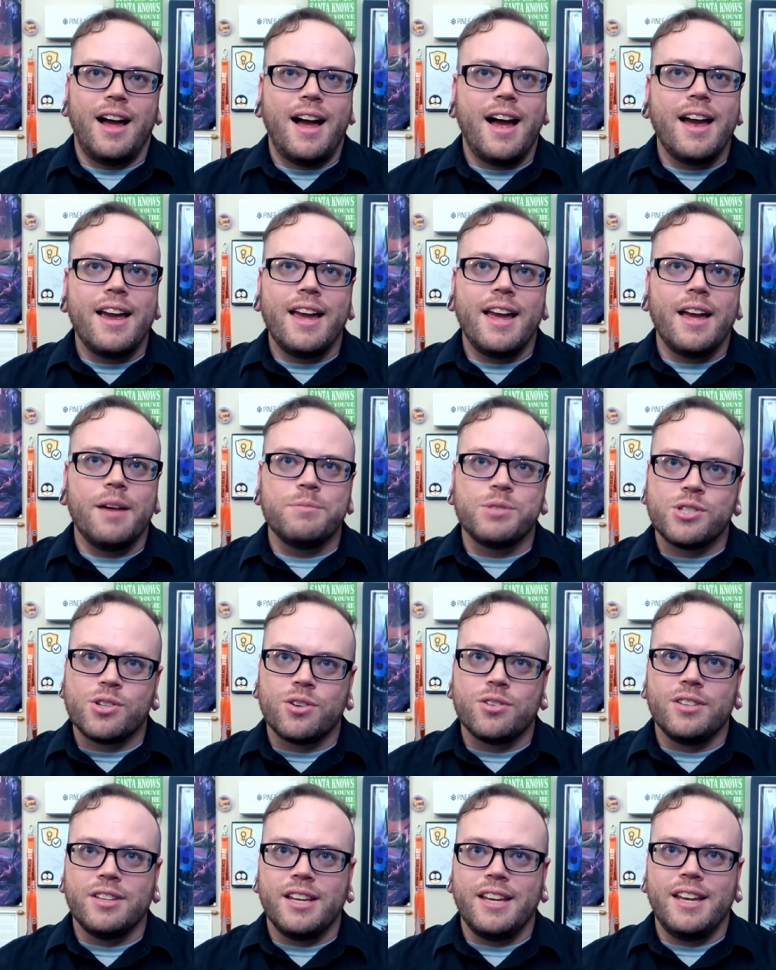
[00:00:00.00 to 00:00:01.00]
I am
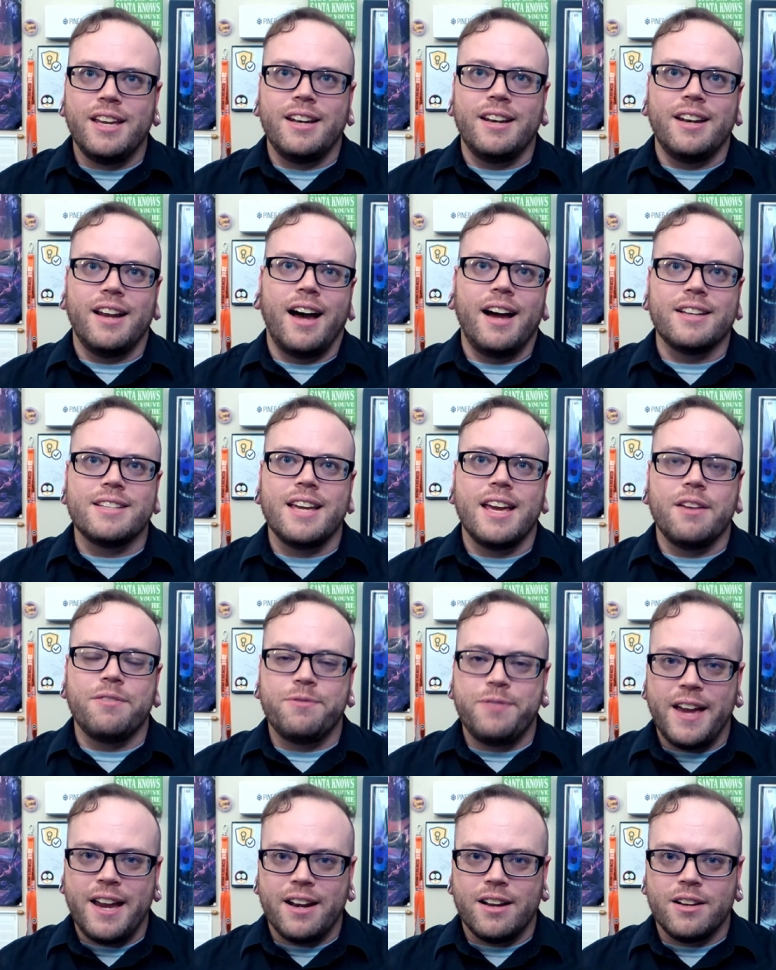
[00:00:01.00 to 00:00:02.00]
certainly not a
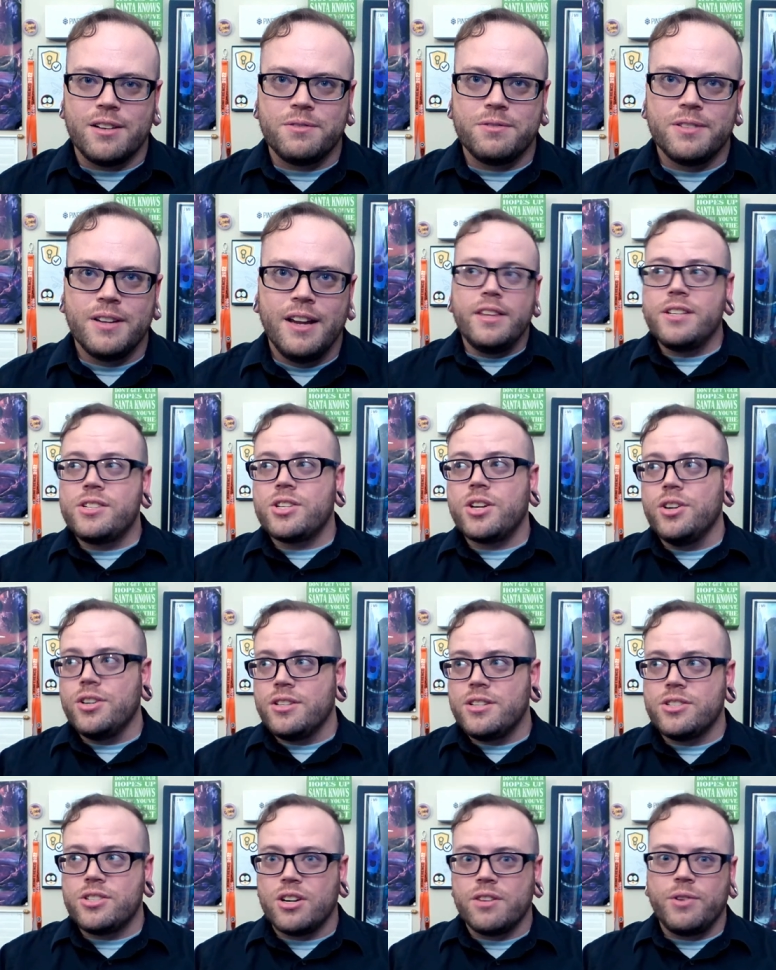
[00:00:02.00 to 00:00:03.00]
fan of. This
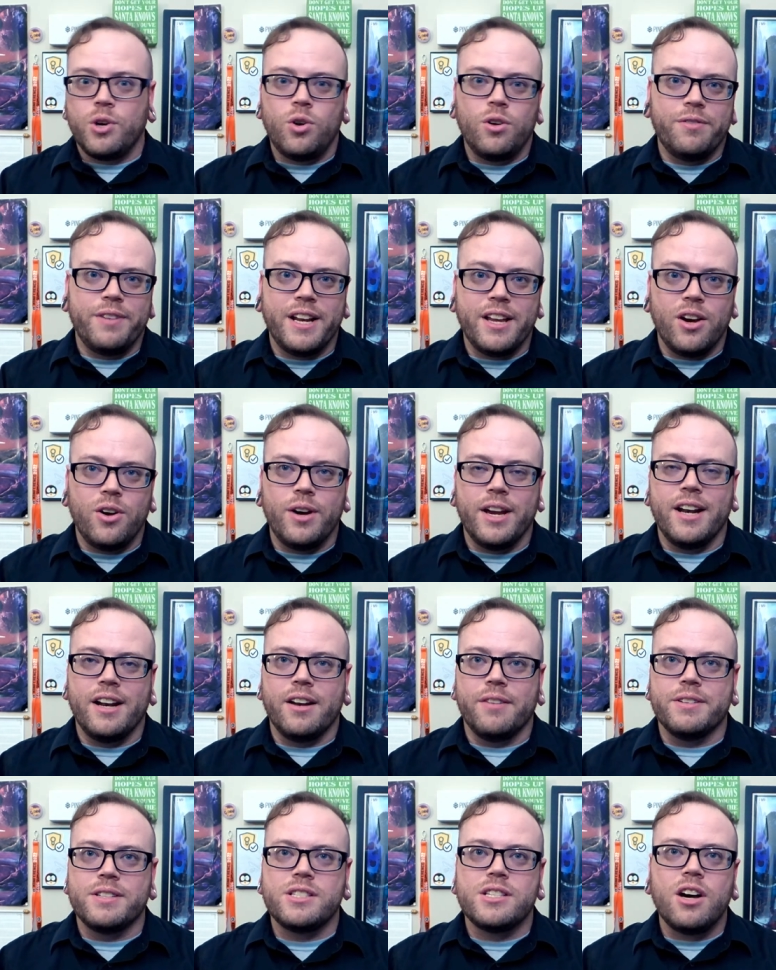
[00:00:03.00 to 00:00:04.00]
could deserve a whole video in
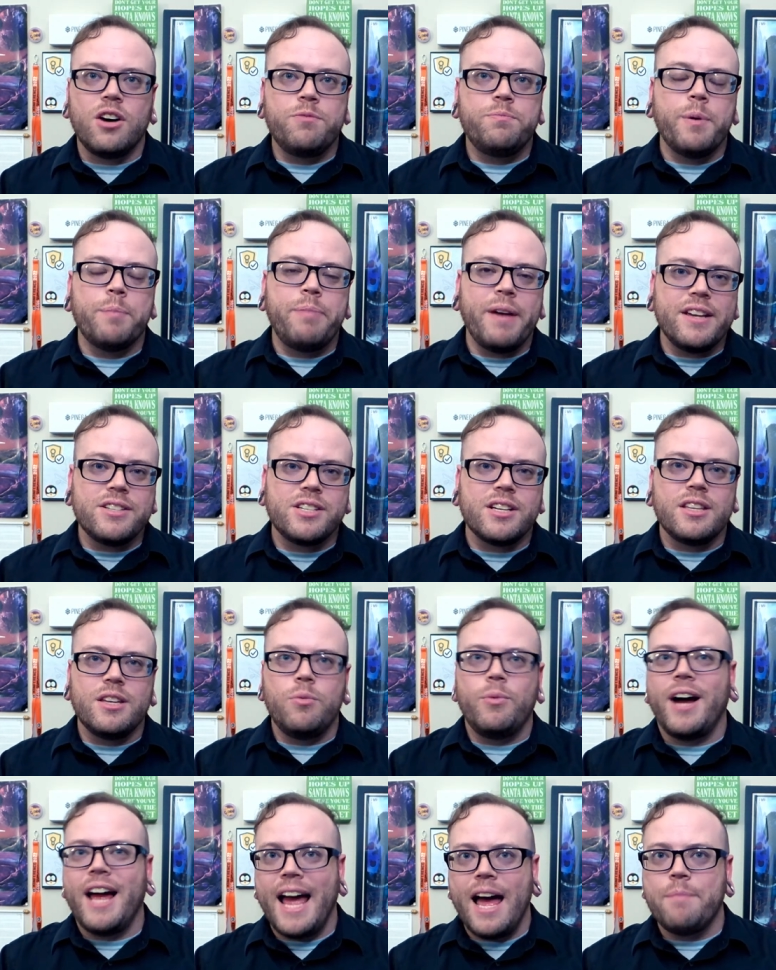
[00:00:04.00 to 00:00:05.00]
and of itself, but
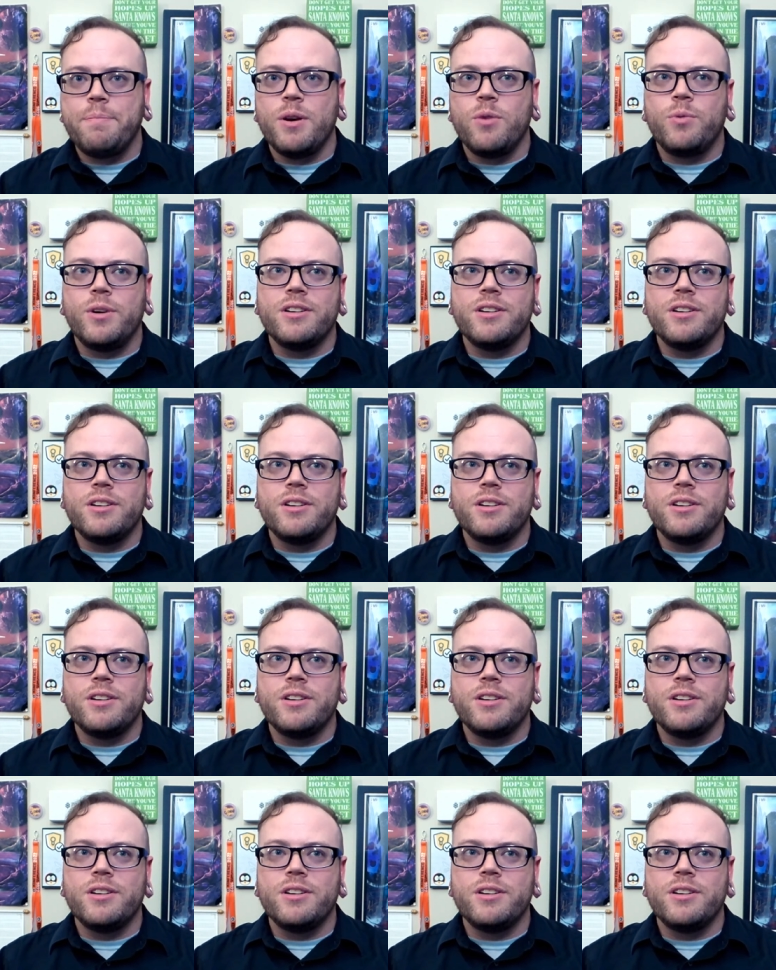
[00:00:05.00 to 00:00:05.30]
basically what happened